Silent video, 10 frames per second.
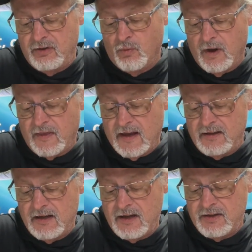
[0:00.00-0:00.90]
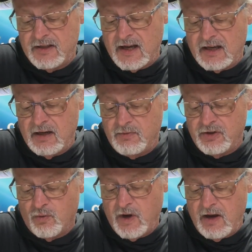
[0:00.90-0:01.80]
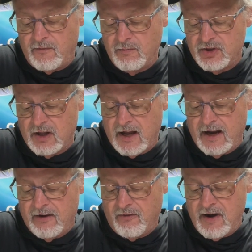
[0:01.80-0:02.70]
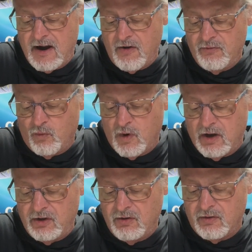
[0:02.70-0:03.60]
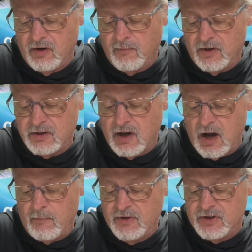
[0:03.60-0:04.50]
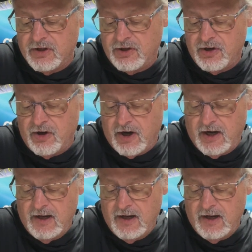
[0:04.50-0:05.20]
What that does is that keeps the weight from sliding around while you crimp the top and secure it.